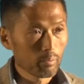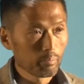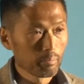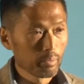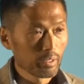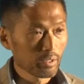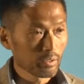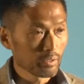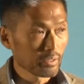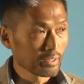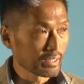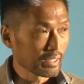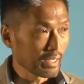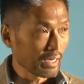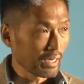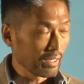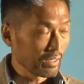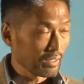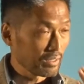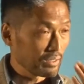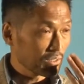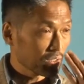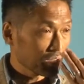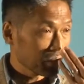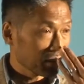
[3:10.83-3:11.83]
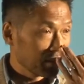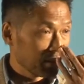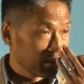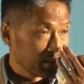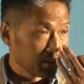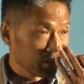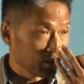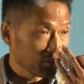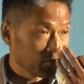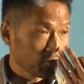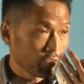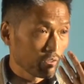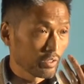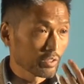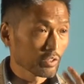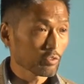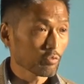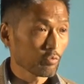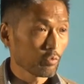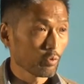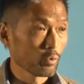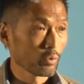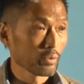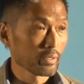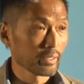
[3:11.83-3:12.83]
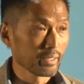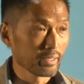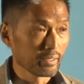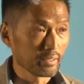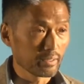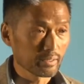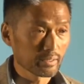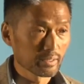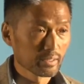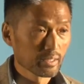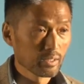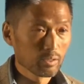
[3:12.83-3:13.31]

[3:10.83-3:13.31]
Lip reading: million in its first full year.